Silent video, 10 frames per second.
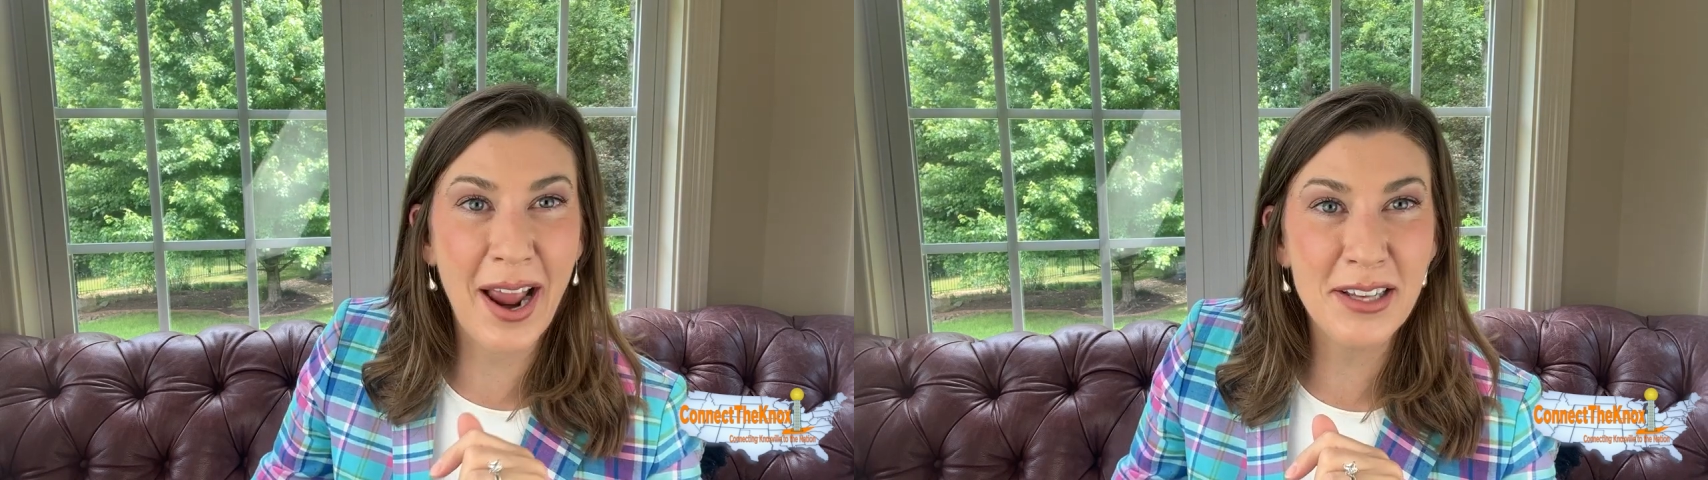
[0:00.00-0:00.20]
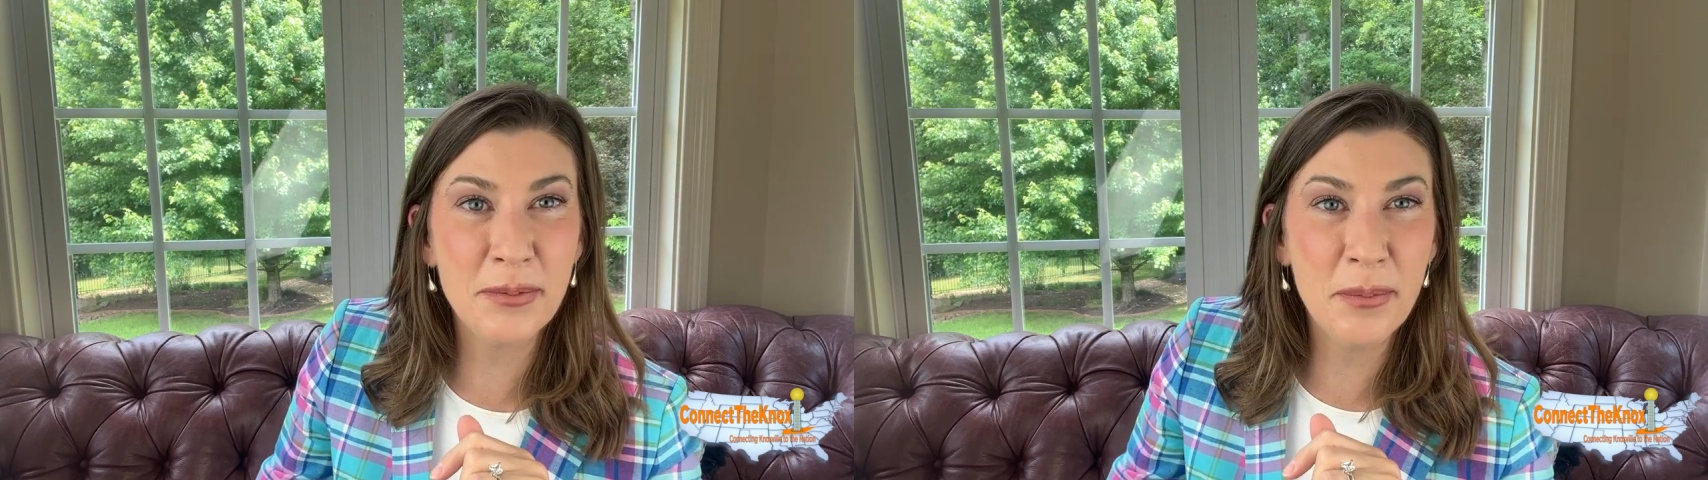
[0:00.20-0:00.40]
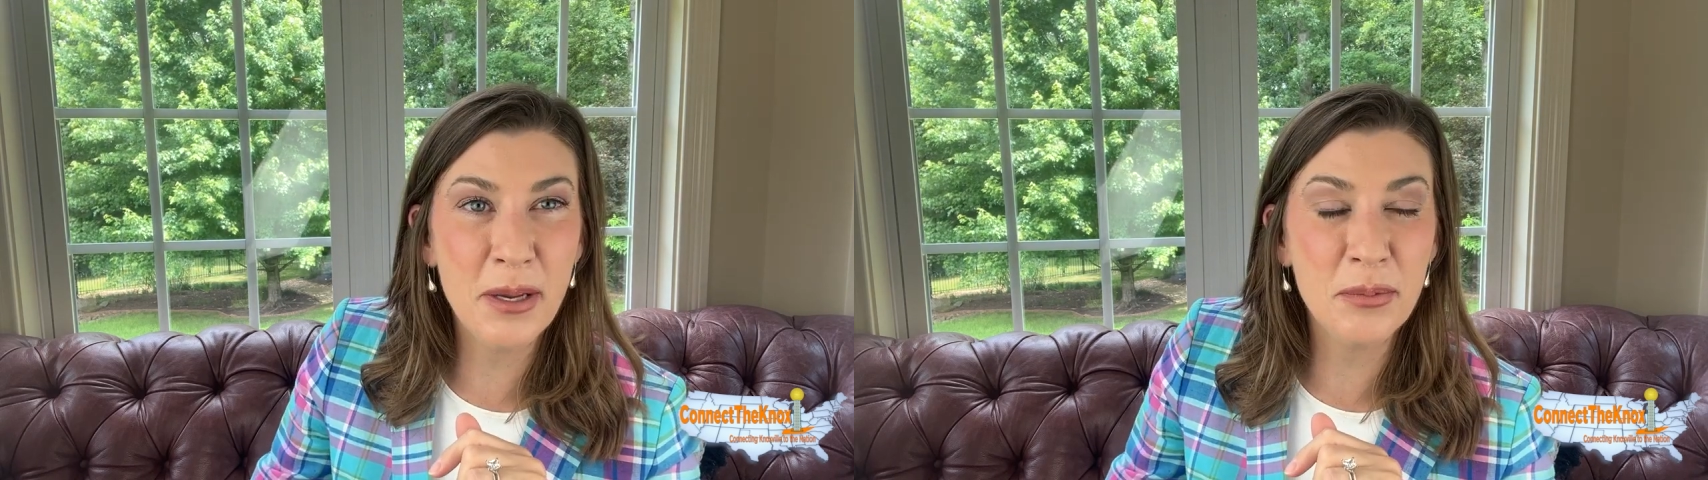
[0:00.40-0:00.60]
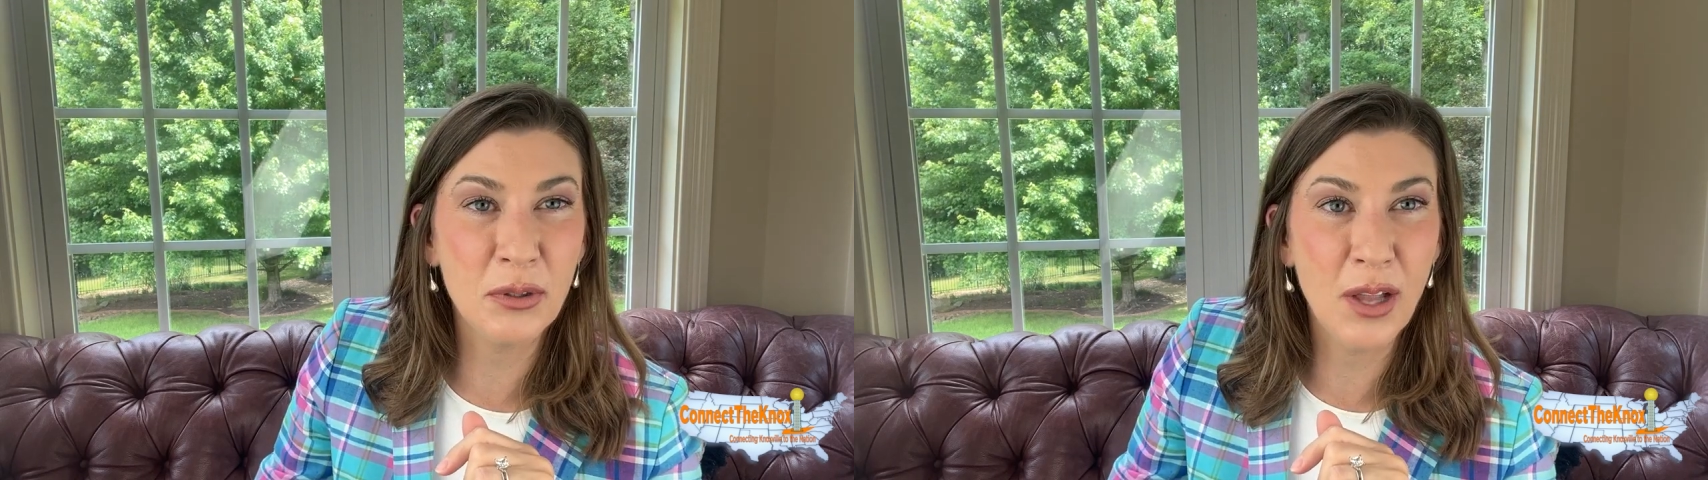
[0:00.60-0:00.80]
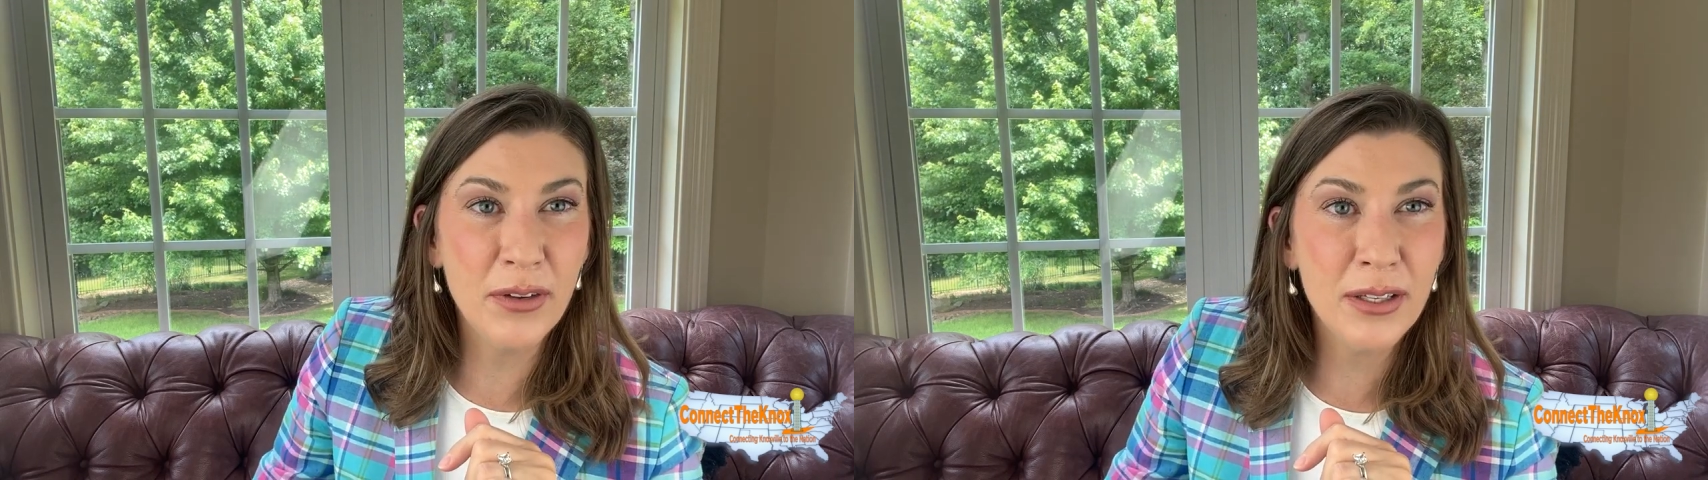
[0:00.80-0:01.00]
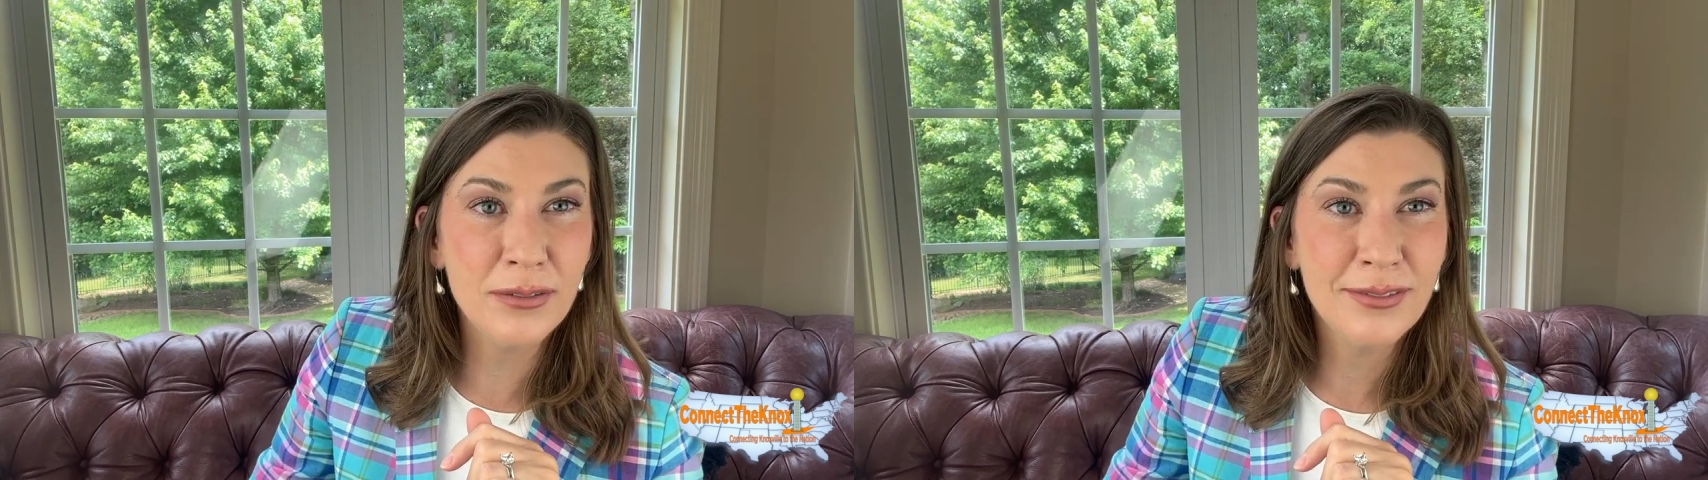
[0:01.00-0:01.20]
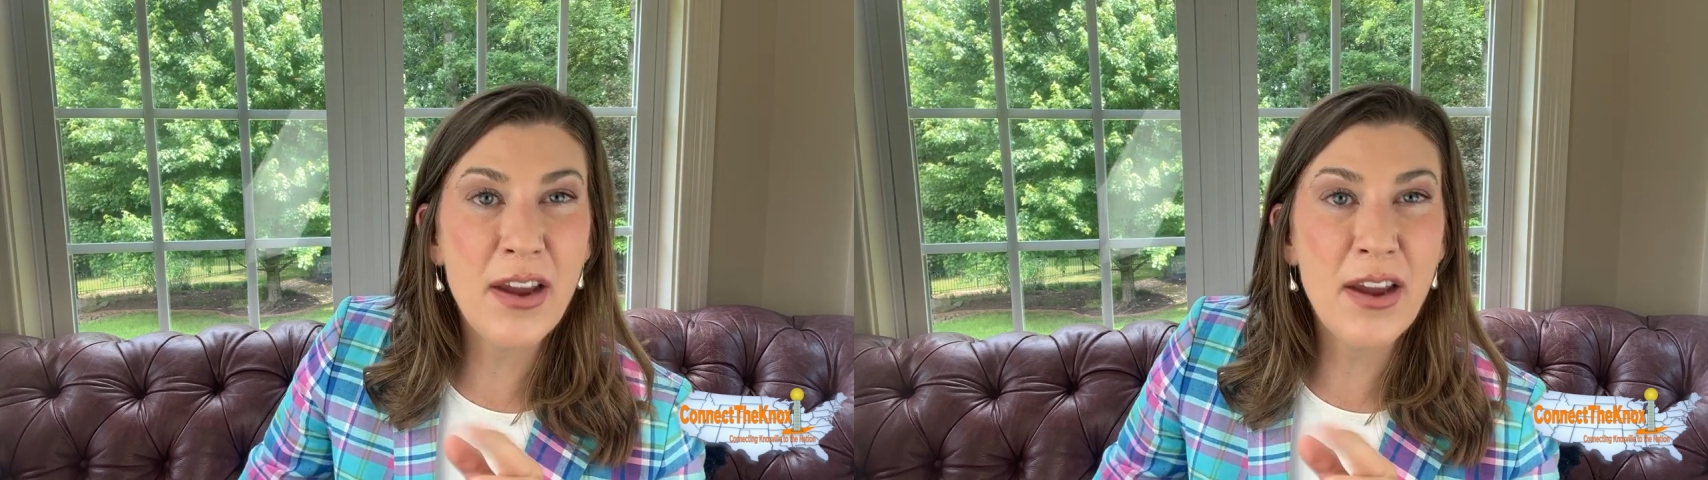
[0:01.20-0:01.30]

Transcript: to ask, but people love it.